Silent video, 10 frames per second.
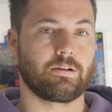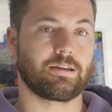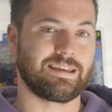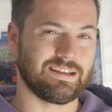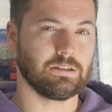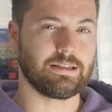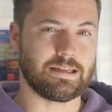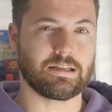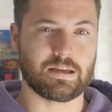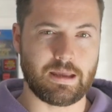guild
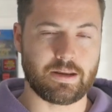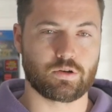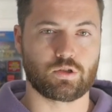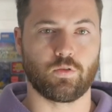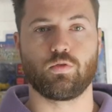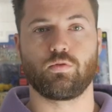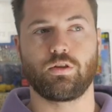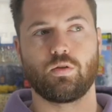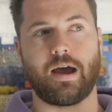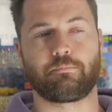in Commander. So if
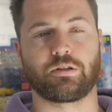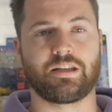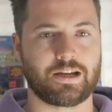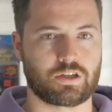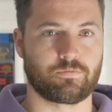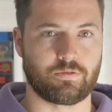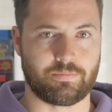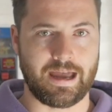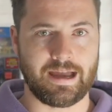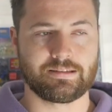you have protection from
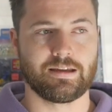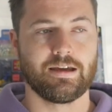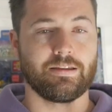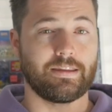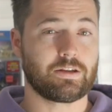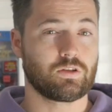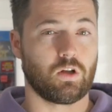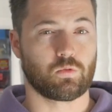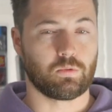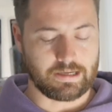that, that is
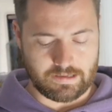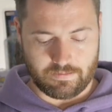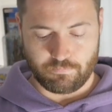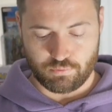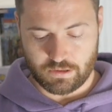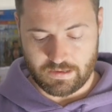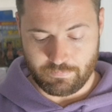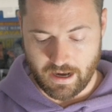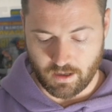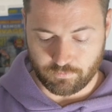already pretty
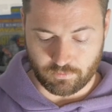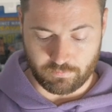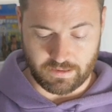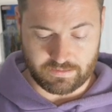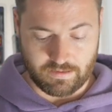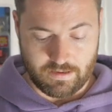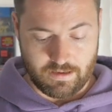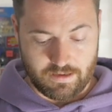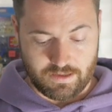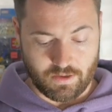powerful. But
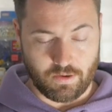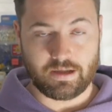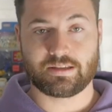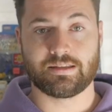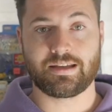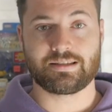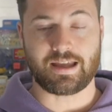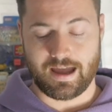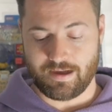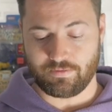you know what? It's nice to
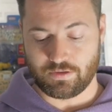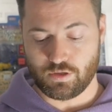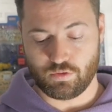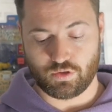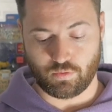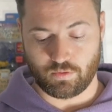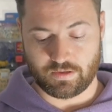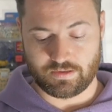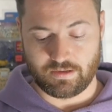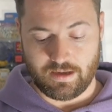have new
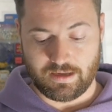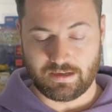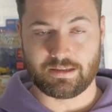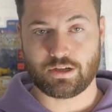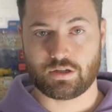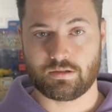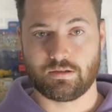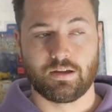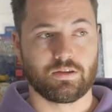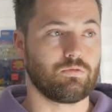swords in
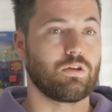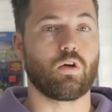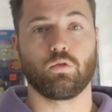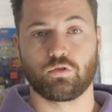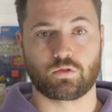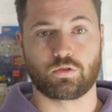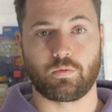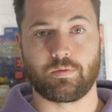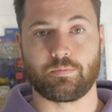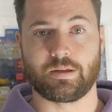addition to the old swords that
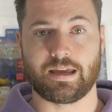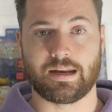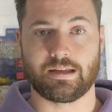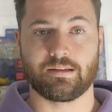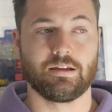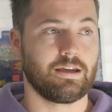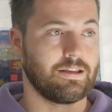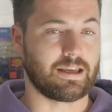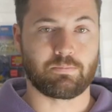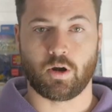we've been getting in
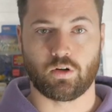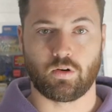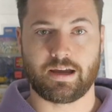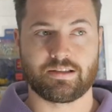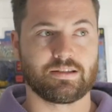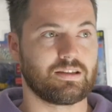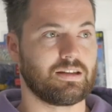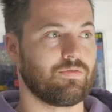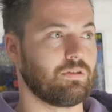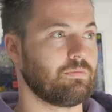like Modern Horizons,
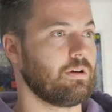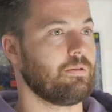and even